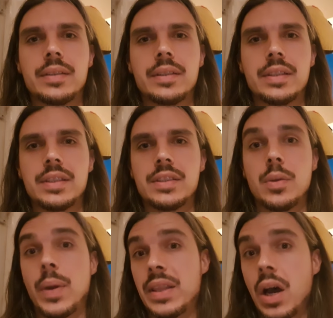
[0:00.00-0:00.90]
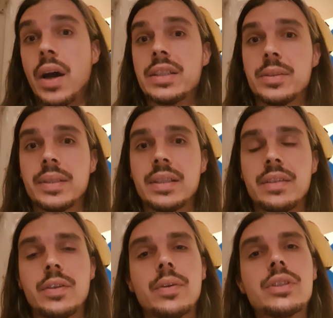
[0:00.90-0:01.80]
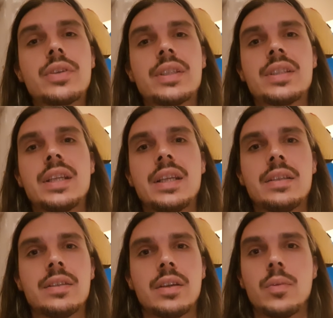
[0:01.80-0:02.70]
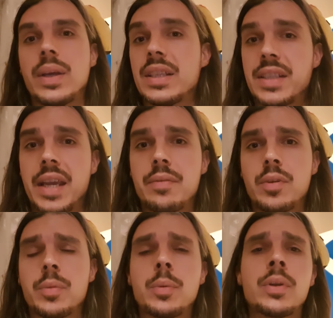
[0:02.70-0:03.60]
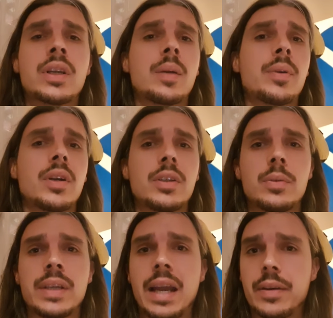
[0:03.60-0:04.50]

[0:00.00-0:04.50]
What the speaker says: This is the way that I do it. If you're interested in kind of where this came from, you want to look up a guy called Gary